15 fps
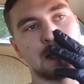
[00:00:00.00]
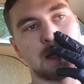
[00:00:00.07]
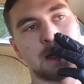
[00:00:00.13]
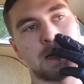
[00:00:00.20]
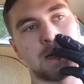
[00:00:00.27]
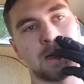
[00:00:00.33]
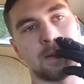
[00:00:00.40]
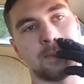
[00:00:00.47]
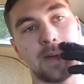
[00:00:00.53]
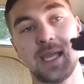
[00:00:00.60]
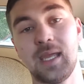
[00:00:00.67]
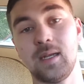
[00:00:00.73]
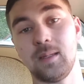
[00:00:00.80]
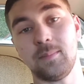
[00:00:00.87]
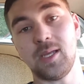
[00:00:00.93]

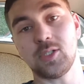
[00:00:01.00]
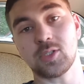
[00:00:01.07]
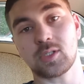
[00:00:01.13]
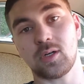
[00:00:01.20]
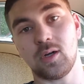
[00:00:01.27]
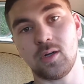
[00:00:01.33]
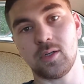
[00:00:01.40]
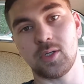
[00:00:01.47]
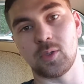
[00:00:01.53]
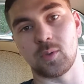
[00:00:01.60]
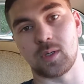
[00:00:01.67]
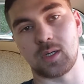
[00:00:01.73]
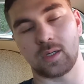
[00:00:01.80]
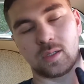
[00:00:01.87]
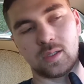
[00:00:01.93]
And it made your car
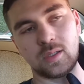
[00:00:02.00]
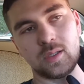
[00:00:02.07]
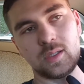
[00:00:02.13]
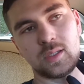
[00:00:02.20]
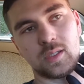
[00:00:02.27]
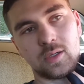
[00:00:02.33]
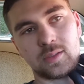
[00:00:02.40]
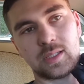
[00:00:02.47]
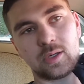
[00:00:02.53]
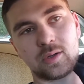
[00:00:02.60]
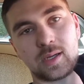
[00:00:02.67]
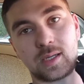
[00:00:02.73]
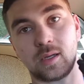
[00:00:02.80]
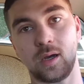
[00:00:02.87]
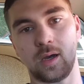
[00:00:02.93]
newer. They were
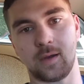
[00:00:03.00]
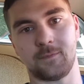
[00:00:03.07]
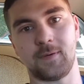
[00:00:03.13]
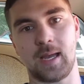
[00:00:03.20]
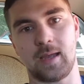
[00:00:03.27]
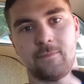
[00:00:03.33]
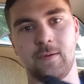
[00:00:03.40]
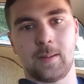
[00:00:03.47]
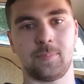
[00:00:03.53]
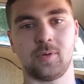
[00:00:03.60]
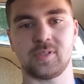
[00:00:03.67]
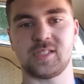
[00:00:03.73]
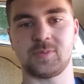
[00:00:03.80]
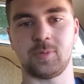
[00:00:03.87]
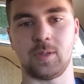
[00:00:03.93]
like, oh, if I
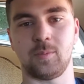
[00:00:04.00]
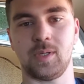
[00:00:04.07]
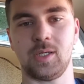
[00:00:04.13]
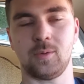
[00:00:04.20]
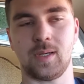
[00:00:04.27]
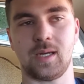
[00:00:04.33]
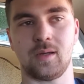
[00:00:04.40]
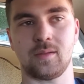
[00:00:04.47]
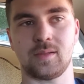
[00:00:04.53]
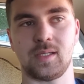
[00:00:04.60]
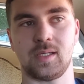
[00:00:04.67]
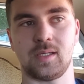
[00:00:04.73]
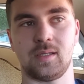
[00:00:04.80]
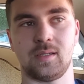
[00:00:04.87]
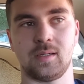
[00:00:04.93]
pull the split window out,
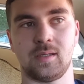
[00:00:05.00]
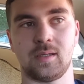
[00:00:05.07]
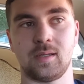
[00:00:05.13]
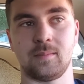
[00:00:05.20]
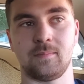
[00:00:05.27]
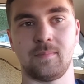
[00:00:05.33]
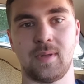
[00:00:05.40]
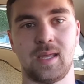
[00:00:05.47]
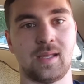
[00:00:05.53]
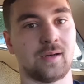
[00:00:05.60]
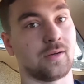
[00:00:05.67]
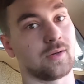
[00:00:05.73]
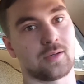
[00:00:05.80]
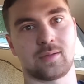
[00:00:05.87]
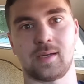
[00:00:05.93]
then
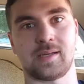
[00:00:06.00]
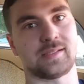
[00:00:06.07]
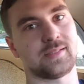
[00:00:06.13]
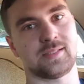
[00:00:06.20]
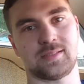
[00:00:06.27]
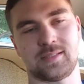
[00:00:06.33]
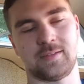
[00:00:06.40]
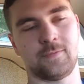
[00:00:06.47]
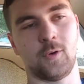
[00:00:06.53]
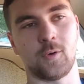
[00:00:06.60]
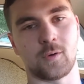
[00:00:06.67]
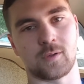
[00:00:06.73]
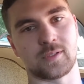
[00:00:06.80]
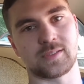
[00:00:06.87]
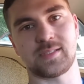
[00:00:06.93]
it'll look like a 64
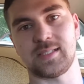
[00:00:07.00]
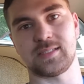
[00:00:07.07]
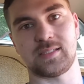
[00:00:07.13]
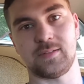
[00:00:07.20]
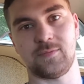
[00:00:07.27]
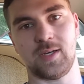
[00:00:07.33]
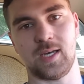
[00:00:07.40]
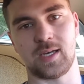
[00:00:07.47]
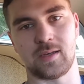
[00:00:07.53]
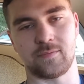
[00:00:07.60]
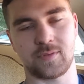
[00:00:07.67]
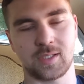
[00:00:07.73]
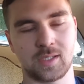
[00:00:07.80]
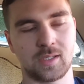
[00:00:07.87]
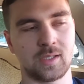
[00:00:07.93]
or a 65.
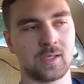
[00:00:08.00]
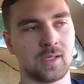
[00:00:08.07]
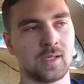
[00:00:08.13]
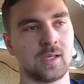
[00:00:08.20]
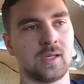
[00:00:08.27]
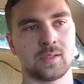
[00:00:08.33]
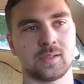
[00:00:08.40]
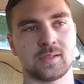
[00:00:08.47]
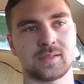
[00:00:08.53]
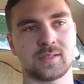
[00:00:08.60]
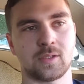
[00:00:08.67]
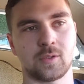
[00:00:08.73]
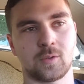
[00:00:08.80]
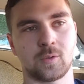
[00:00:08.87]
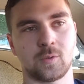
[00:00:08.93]

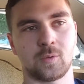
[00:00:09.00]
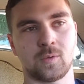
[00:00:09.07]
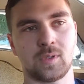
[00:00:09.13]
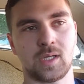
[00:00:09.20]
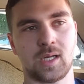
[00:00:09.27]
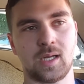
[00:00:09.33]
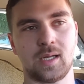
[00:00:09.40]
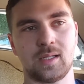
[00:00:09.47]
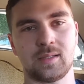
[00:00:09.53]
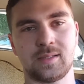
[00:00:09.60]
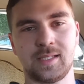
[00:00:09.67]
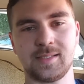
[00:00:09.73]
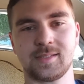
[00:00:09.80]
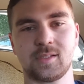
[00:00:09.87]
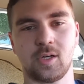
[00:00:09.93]
So
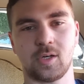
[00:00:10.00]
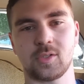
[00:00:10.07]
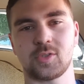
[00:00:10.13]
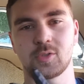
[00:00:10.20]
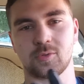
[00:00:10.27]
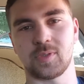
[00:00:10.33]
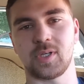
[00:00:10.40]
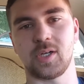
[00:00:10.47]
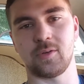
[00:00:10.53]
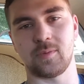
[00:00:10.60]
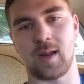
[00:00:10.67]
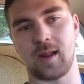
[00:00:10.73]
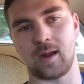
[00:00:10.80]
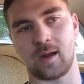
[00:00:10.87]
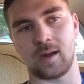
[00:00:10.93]
these cars are really
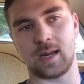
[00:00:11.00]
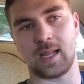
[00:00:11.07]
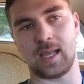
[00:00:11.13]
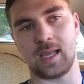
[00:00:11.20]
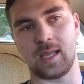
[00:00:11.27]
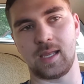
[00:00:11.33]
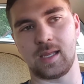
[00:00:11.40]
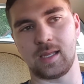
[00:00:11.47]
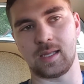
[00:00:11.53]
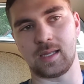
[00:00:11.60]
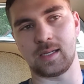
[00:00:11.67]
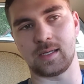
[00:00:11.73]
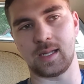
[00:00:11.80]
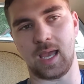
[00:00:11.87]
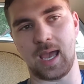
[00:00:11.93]
rare,
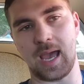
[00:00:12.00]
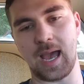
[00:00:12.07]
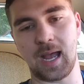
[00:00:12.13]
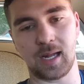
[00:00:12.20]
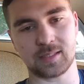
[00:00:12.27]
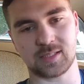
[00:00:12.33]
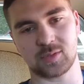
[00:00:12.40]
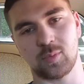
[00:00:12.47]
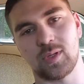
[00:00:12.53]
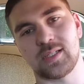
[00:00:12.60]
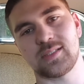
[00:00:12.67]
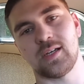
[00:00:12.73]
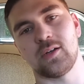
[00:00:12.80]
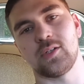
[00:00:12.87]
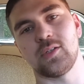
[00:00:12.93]
and I just
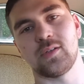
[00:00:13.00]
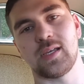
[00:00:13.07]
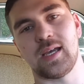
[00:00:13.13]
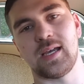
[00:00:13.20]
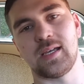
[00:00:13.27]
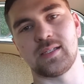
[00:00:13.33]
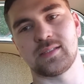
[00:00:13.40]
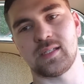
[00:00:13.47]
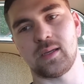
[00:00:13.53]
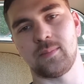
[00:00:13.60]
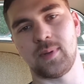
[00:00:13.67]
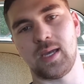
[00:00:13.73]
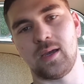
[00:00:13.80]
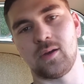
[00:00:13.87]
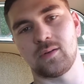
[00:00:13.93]
want to talk to you guys
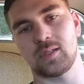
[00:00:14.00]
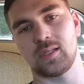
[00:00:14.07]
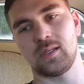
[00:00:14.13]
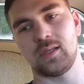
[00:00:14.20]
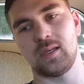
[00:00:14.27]
about